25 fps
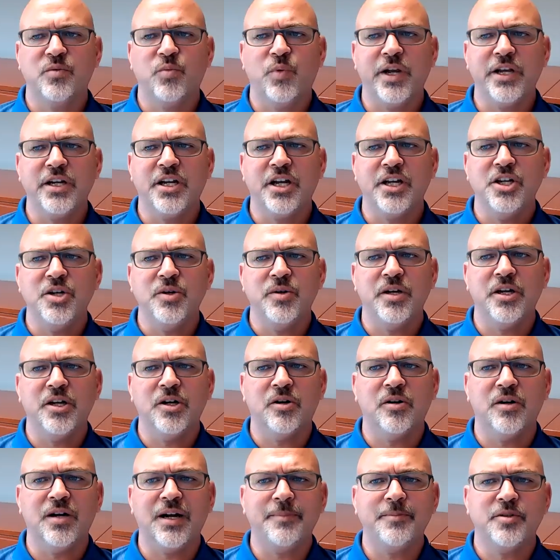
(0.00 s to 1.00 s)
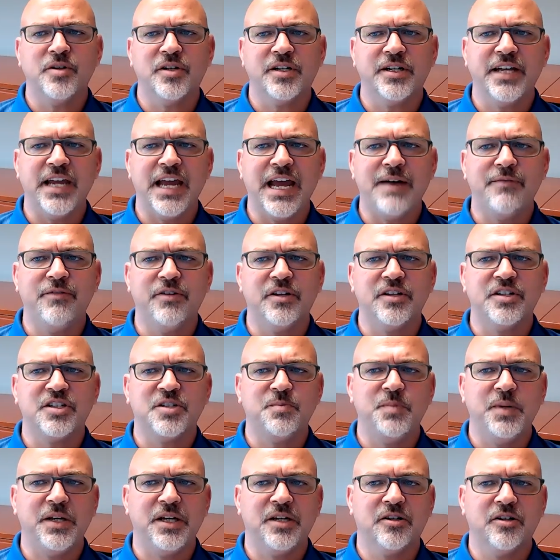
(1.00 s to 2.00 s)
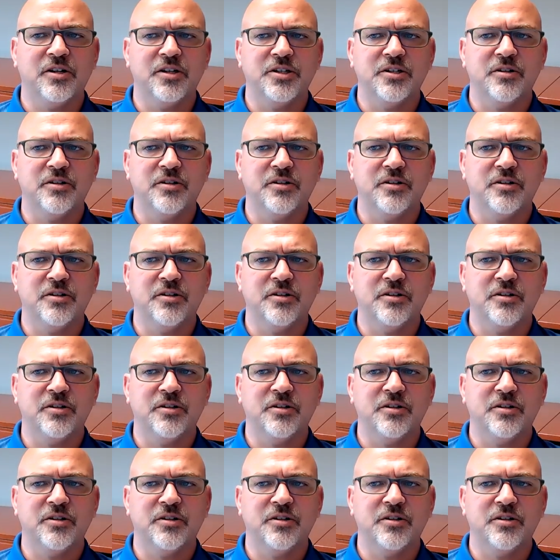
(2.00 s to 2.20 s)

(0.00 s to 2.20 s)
When can you interrupt or gabble a speaker